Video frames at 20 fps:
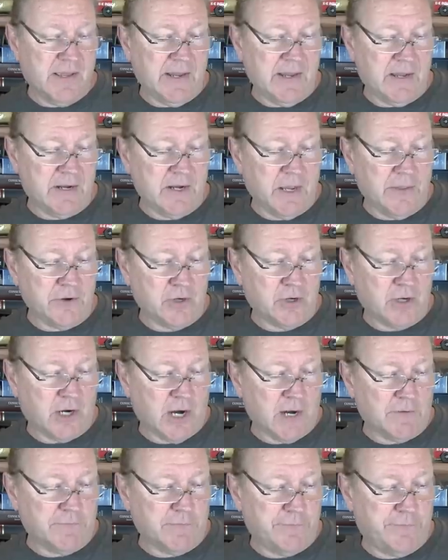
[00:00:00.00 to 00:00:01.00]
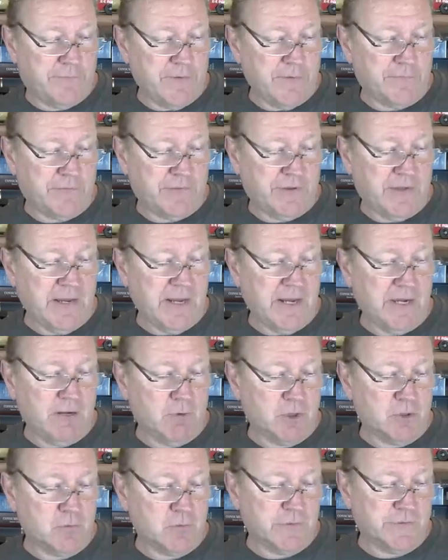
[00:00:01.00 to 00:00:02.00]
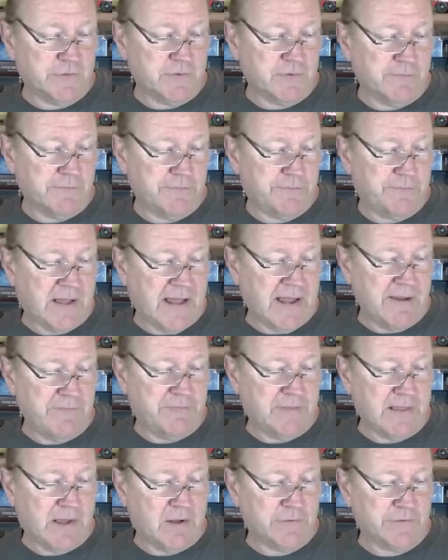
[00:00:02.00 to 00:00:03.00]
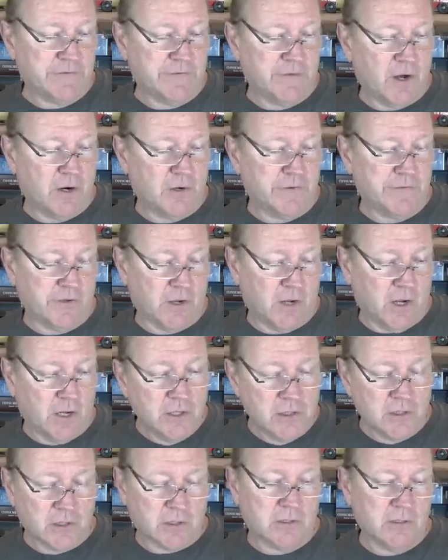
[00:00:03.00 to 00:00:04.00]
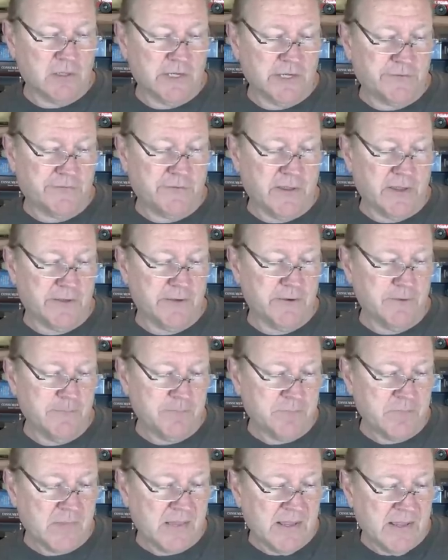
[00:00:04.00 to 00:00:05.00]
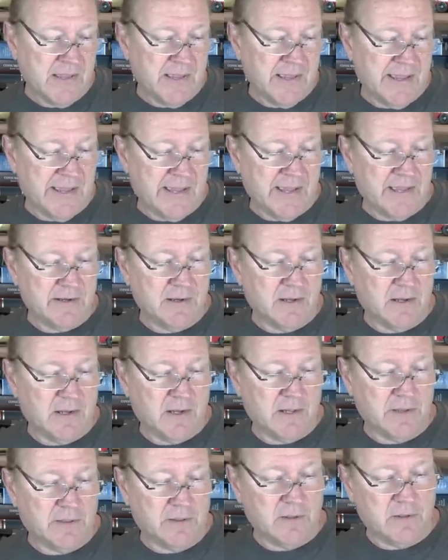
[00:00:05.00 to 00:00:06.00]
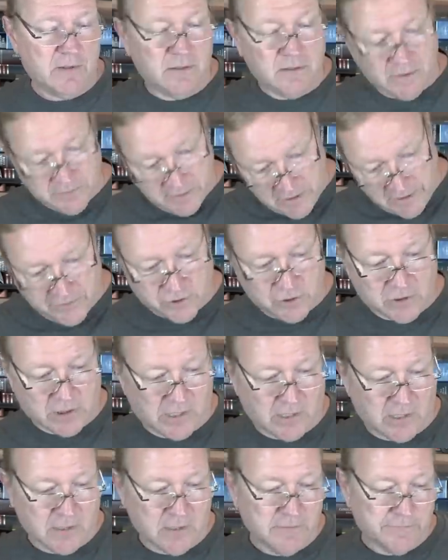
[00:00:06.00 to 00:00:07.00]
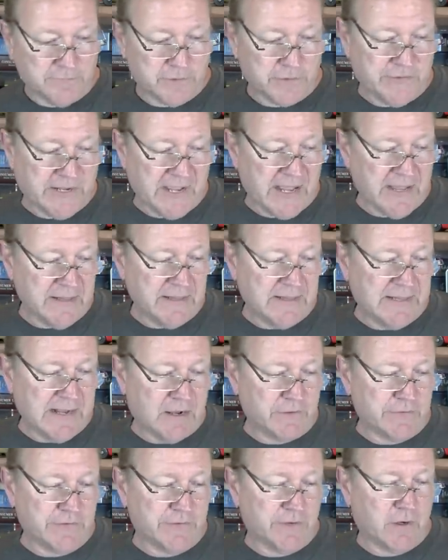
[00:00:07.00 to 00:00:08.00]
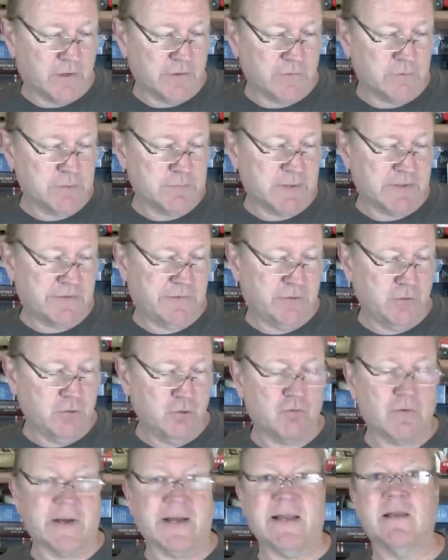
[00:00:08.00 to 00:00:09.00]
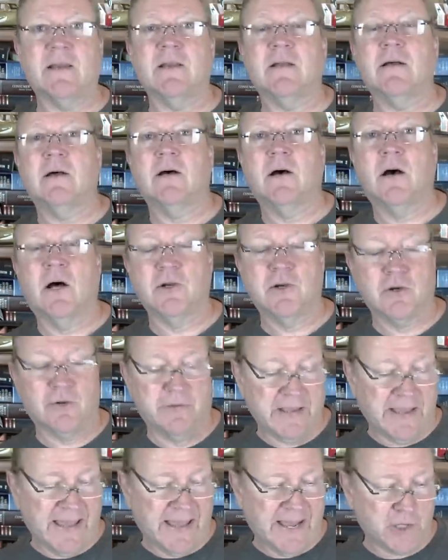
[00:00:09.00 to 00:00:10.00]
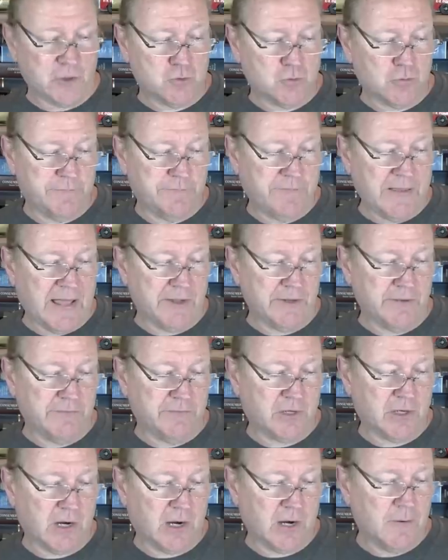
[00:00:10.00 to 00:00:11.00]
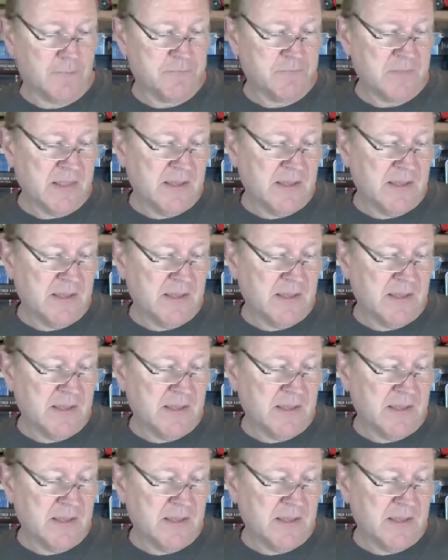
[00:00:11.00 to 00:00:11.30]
another car for $15,000, which was $5,000 under its value, and another car for $10,000, which is about $2,000 under the actual value of the car.